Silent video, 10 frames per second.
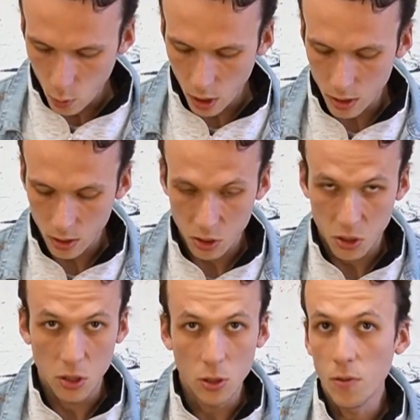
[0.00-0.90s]
What
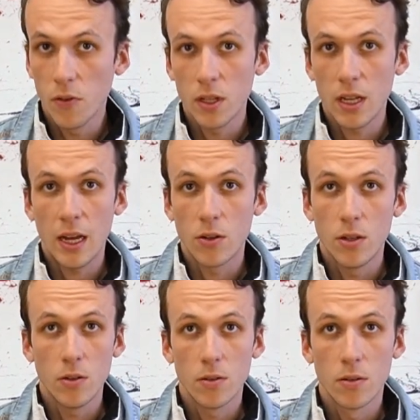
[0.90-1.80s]
to do with it, I don't
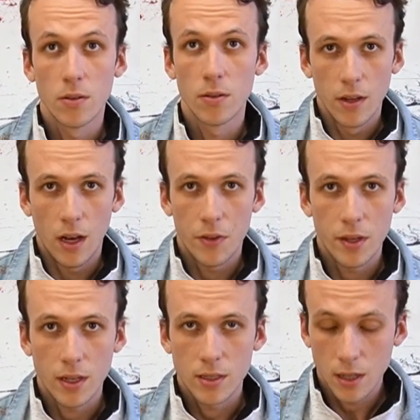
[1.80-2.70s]
know. I
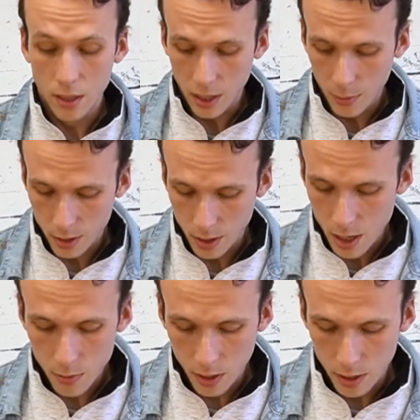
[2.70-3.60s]
think it's not a
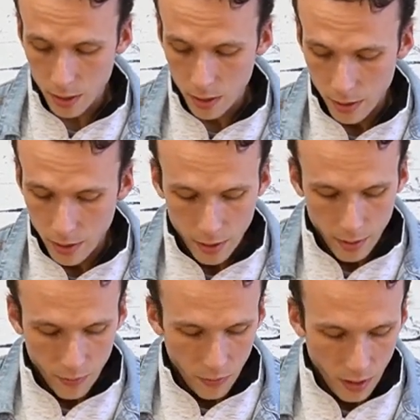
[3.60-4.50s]
tabletop, and
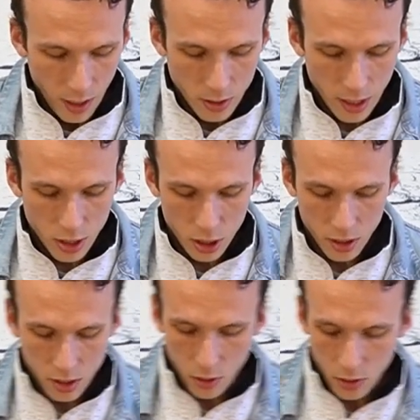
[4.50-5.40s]
there's
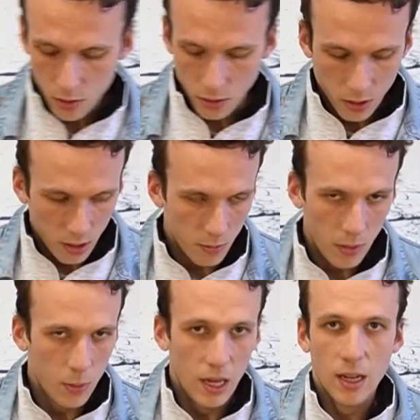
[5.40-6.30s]
actually no use. You can
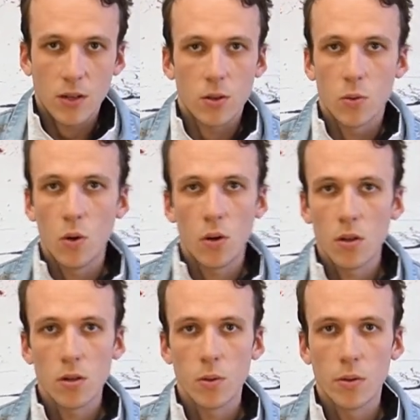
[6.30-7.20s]
maybe hang it on the
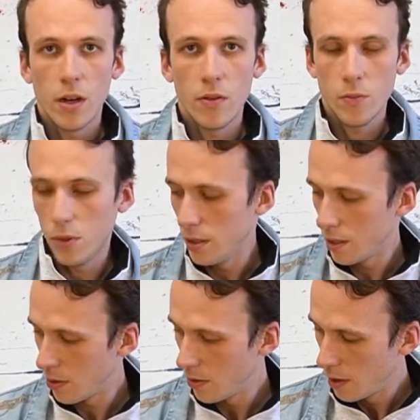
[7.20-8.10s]
wall or whatever, but
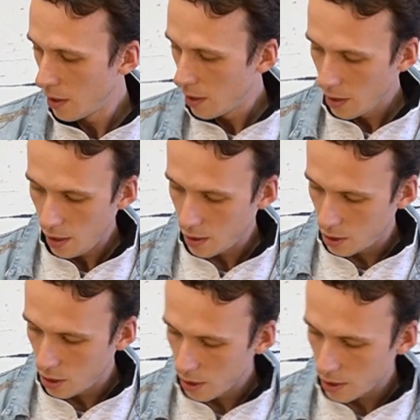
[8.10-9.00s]

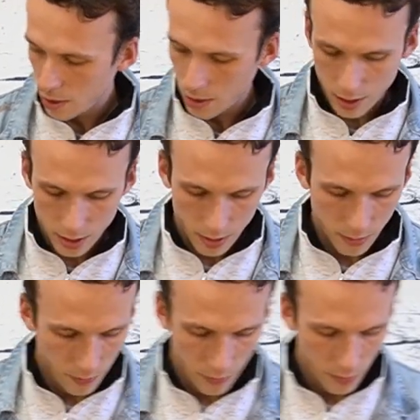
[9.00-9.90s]
it's just,
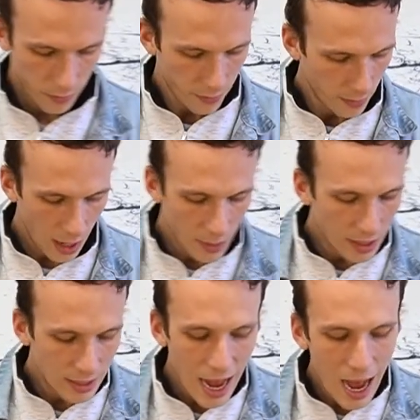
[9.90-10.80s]
I mean,
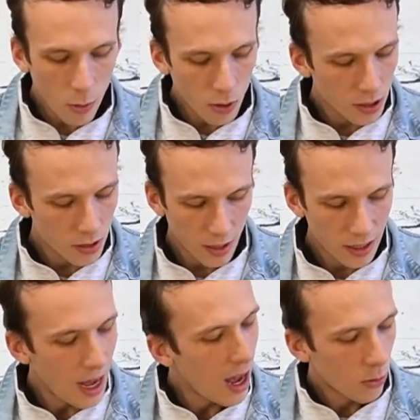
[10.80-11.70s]
it's hours
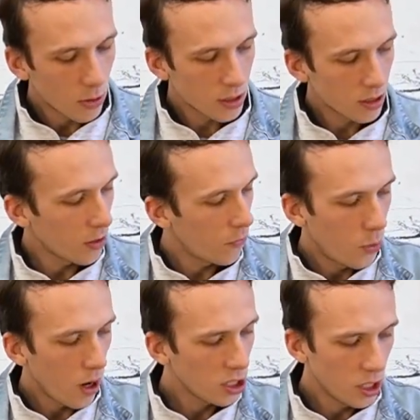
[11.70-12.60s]
and hours of
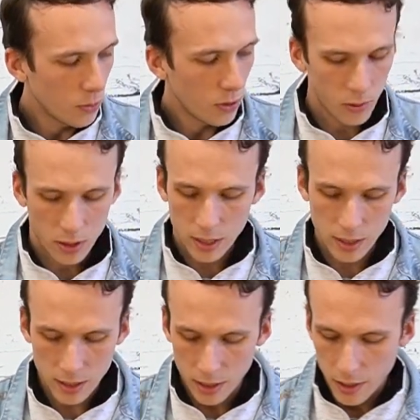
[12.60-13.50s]
brushing
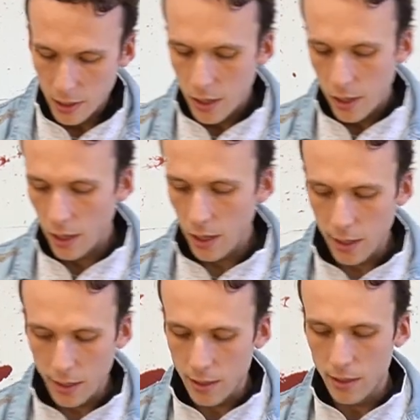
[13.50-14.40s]
process,
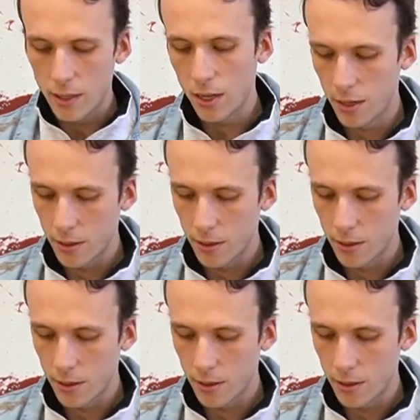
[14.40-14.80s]
and